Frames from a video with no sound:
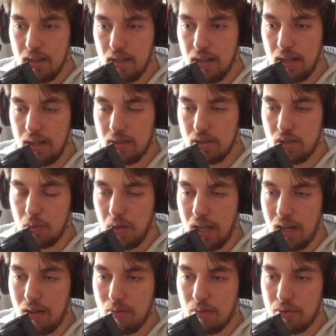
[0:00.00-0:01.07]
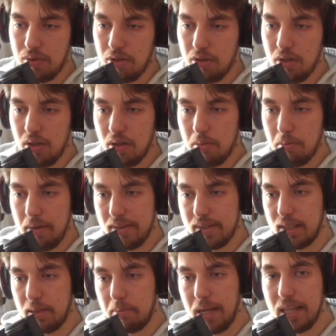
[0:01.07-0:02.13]
And so we have
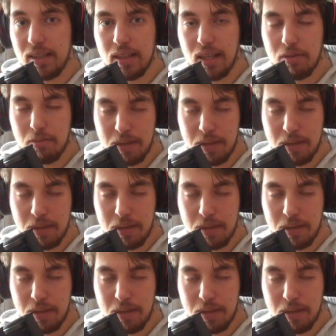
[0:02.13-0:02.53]
basically padding left,